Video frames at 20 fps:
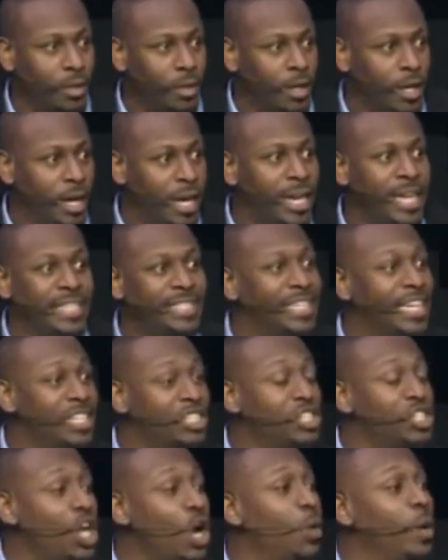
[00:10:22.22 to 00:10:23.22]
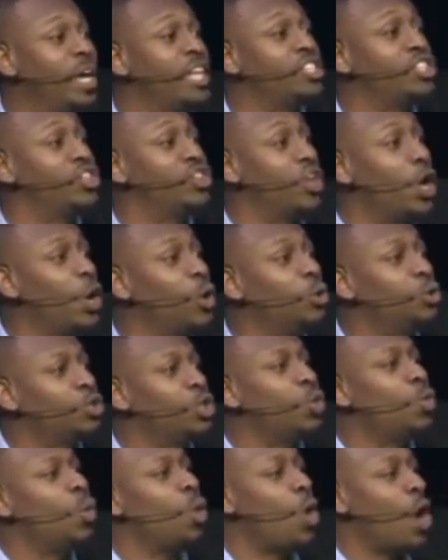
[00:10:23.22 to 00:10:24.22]
And he says, no, it's those
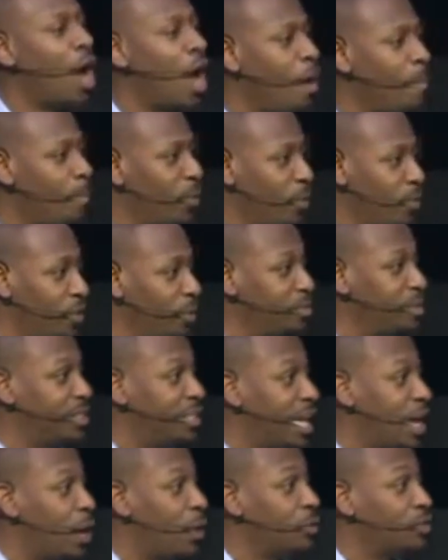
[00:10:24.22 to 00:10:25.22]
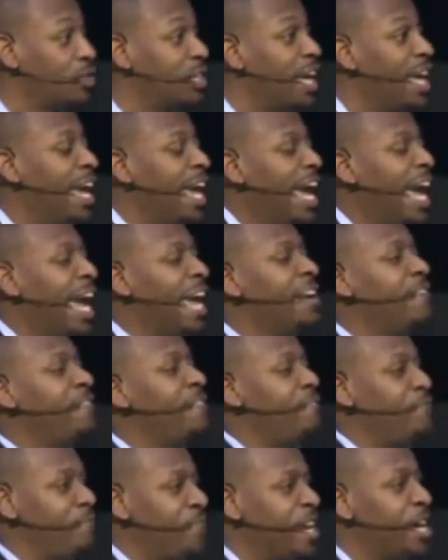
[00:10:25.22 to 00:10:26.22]
who will humble themselves and
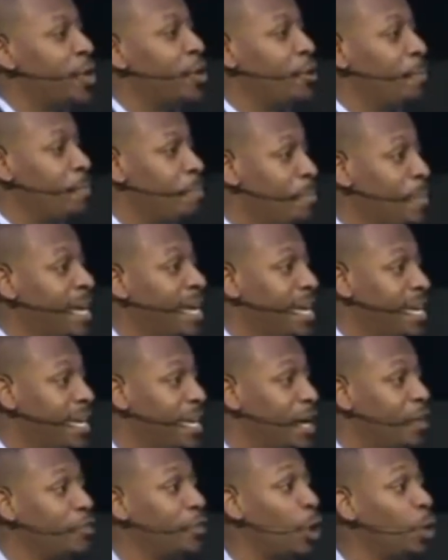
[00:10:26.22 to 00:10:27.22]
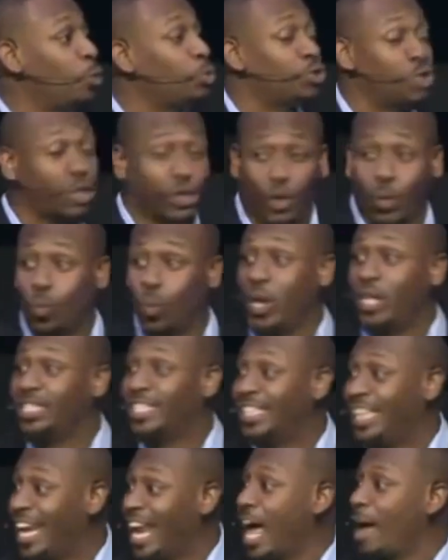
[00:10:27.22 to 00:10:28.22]
fear me. Those are the
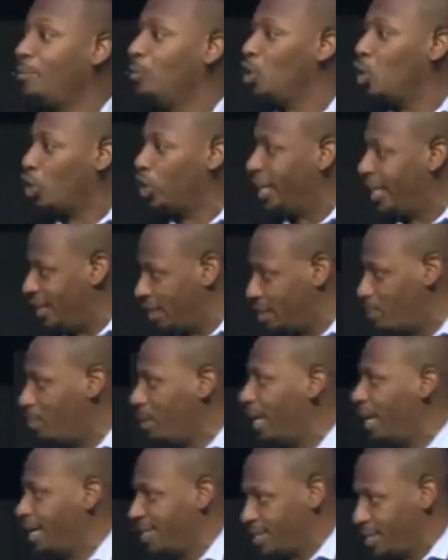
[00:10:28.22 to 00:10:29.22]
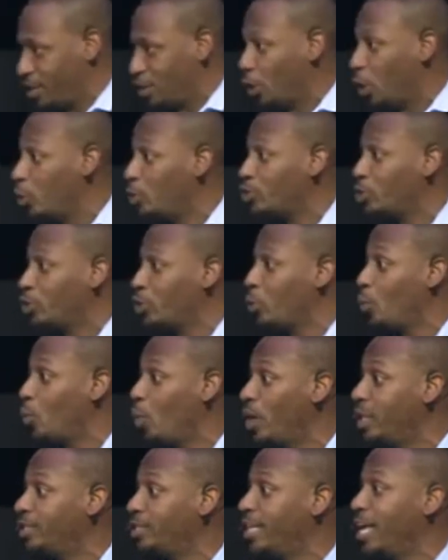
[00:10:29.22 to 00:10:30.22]
ones that I'm looking to bless. Those are the
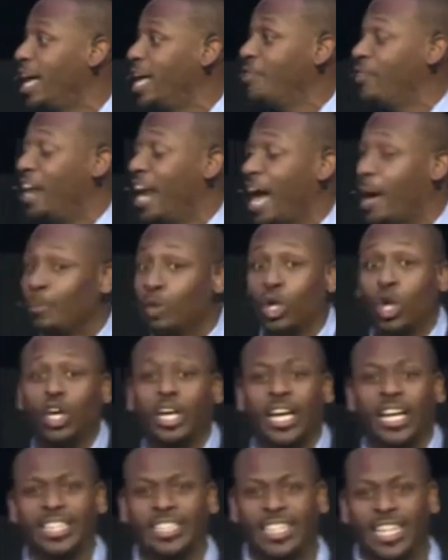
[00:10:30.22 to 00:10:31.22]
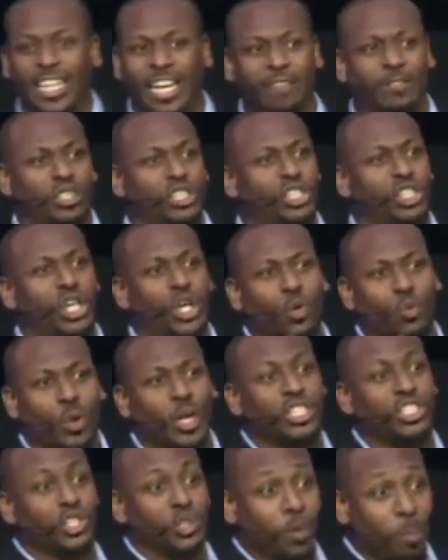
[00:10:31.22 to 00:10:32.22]
ones that I'm looking to give a
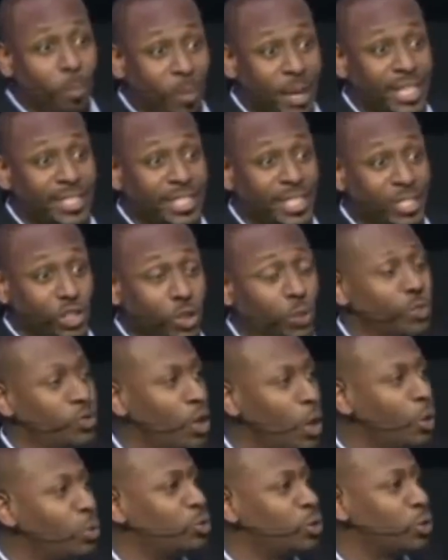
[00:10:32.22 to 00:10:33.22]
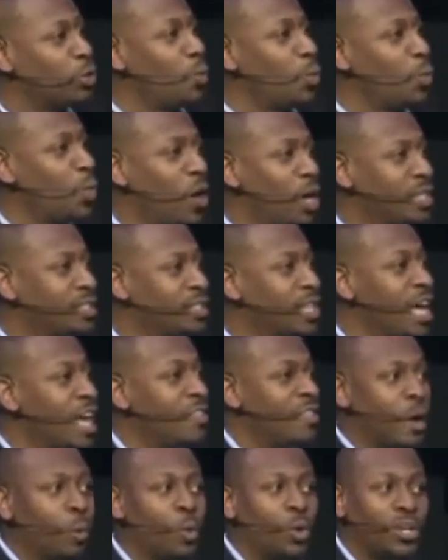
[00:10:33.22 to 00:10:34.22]
generational blessing to. Those are the ones
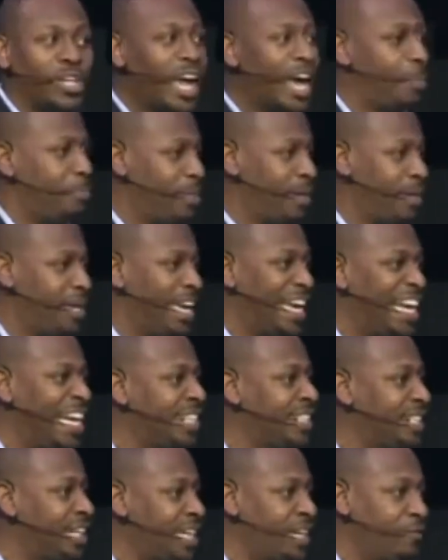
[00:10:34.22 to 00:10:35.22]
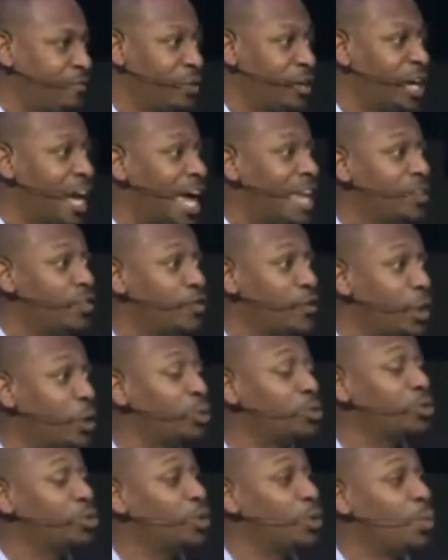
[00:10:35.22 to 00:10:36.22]
that will not be easily forgotten.
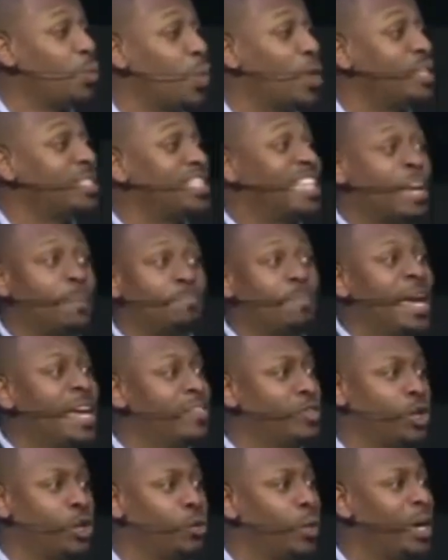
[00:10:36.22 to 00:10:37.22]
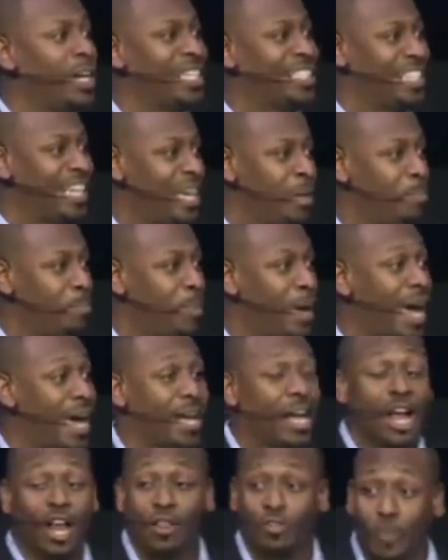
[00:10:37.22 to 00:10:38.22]
Those are the ones that make the greatest
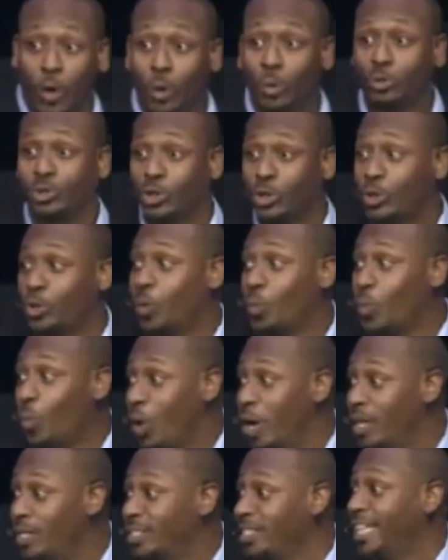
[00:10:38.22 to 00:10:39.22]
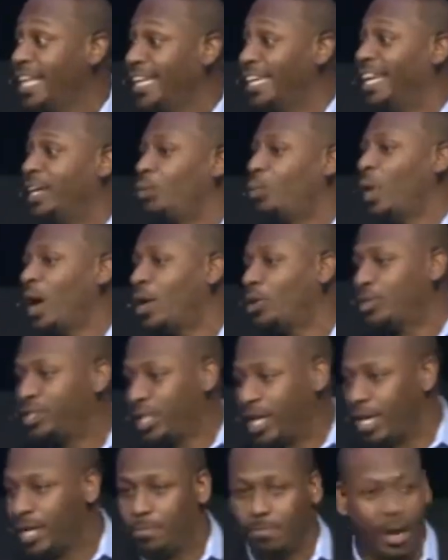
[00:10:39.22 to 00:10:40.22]
impact. Those are the ones that get well
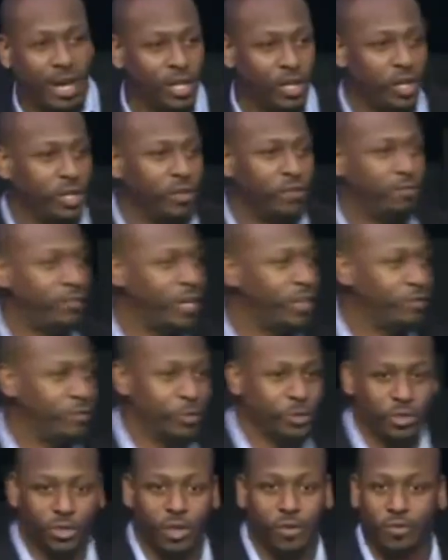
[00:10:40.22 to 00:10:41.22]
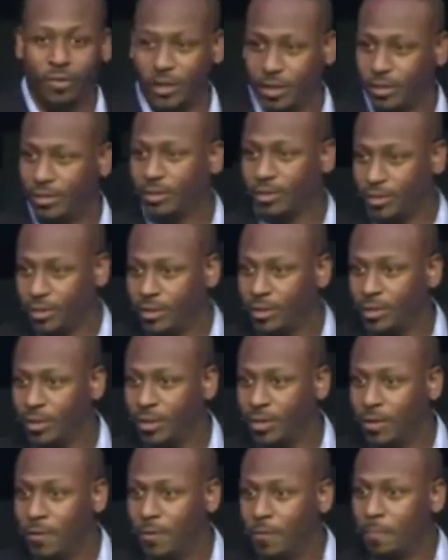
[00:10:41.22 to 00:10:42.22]
done, my good and faithful servant.
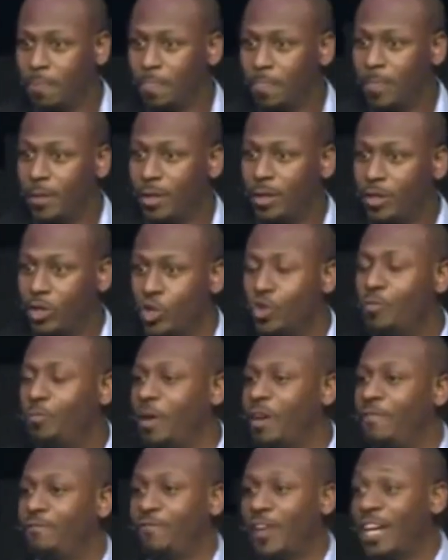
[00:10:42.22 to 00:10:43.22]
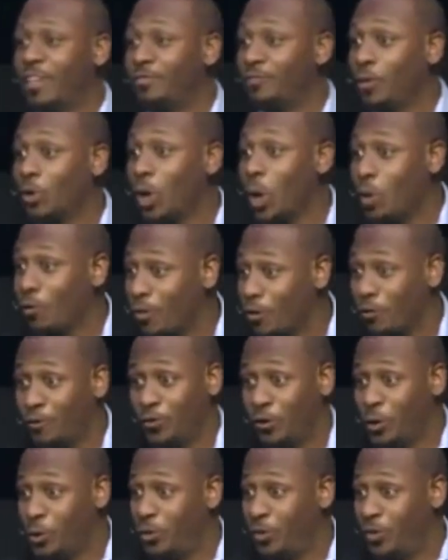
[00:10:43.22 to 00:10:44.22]
You've been faithful over a
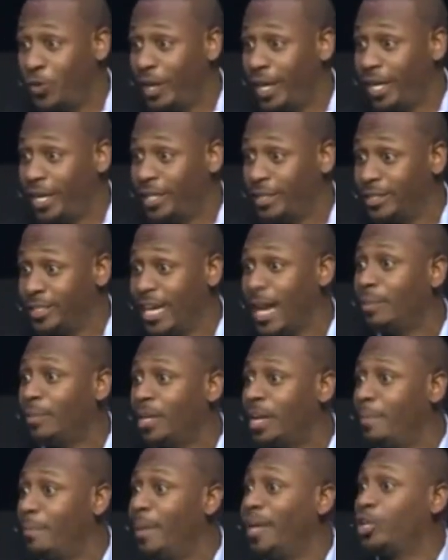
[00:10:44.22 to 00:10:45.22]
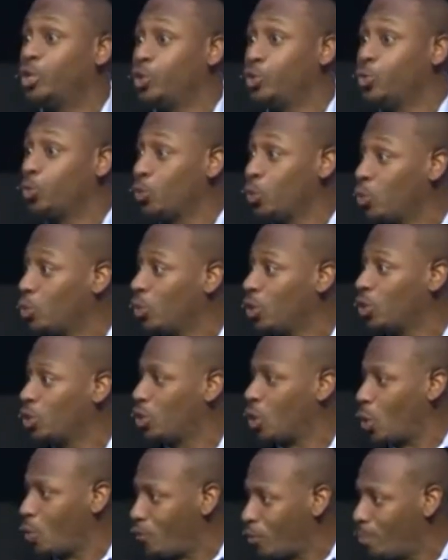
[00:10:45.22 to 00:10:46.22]
few things, and I'm going to make you
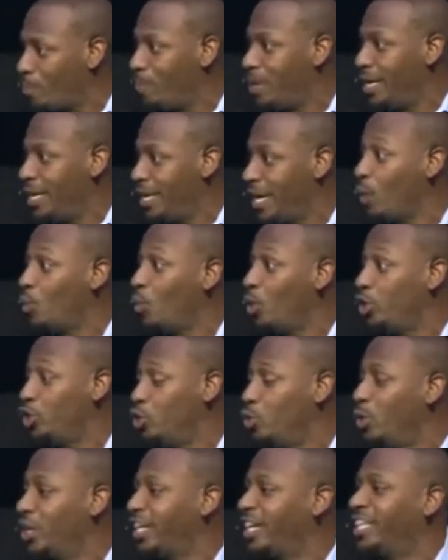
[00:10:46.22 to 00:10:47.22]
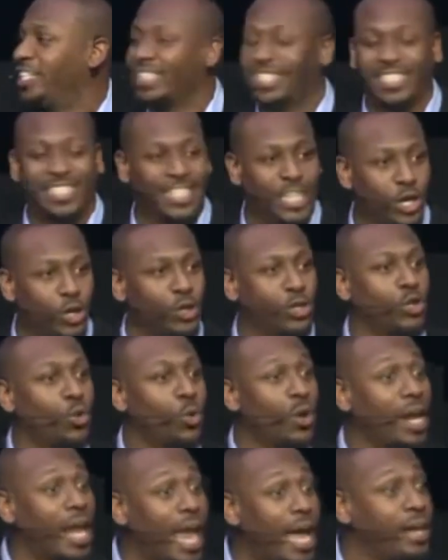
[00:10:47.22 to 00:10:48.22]
ruler over many. I want you to consider
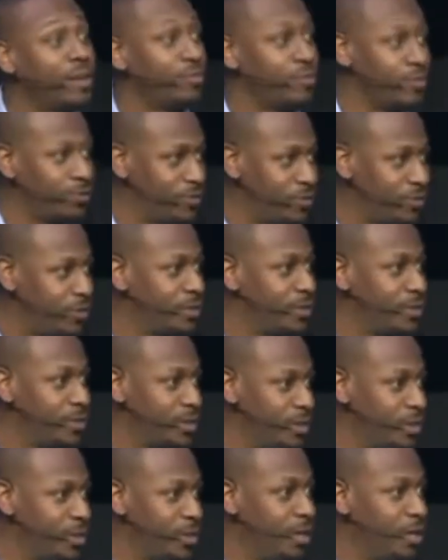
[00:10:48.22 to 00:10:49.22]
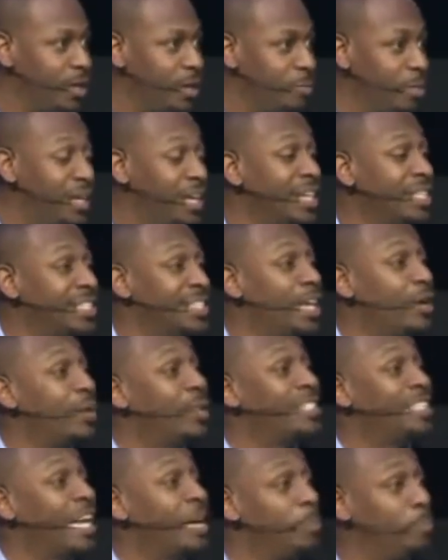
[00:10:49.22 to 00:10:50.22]
your life, because there
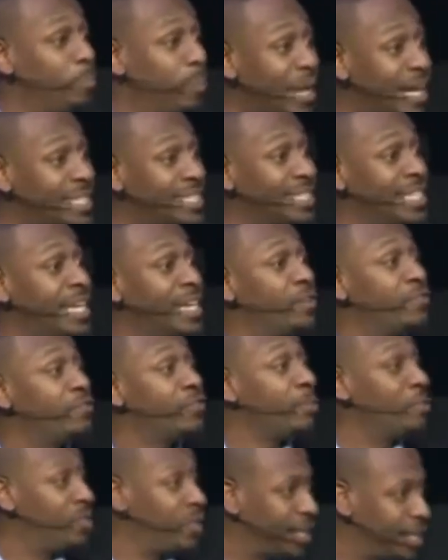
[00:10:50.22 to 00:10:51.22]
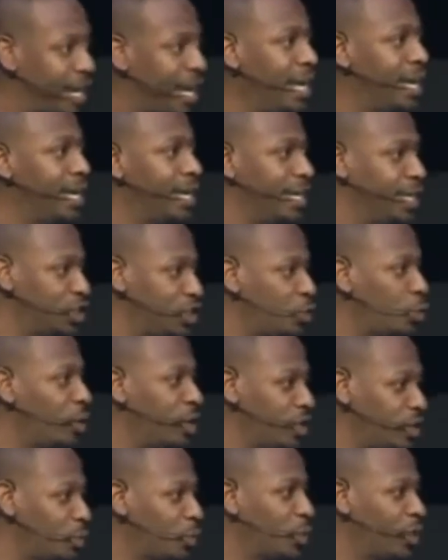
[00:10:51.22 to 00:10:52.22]
is a blessing from the King in
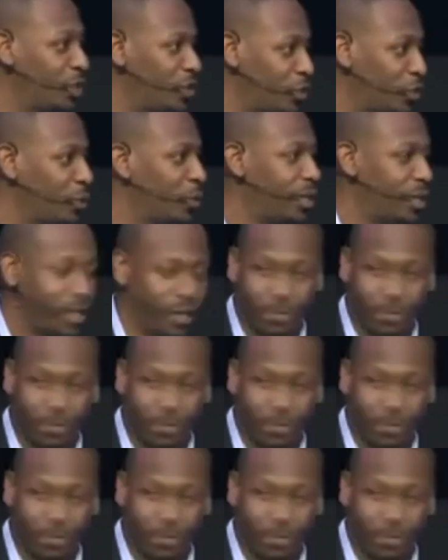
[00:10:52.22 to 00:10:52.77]
2023.